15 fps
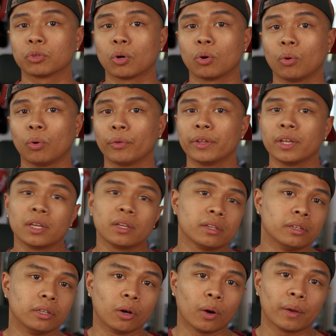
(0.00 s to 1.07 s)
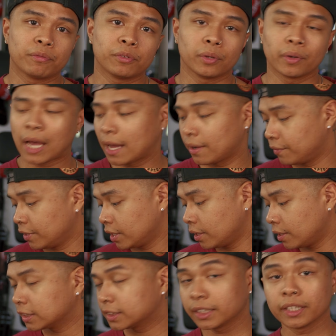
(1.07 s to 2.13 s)
to hold, you know, if you have it
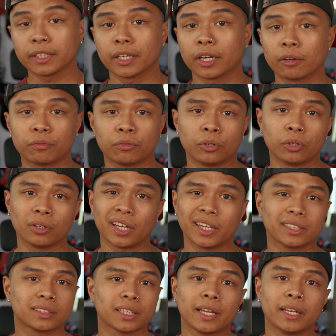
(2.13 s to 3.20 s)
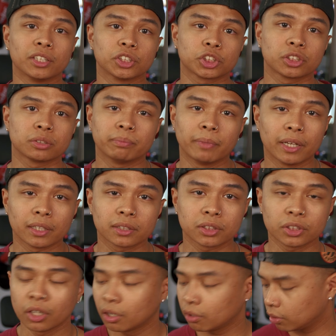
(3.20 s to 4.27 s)
sitting there for like 10-ish minutes,
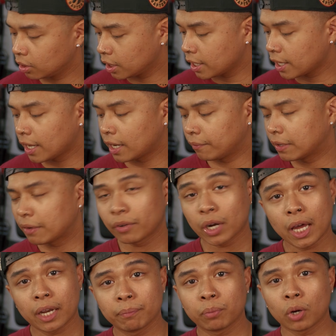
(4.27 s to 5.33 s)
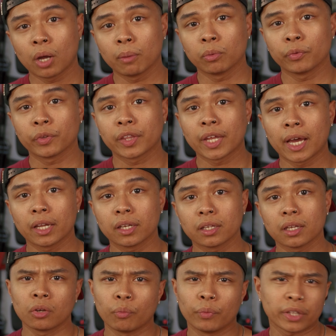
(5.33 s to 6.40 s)
you know? And I've never had a problem with that
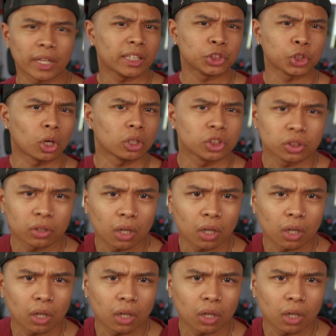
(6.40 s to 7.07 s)
with any charging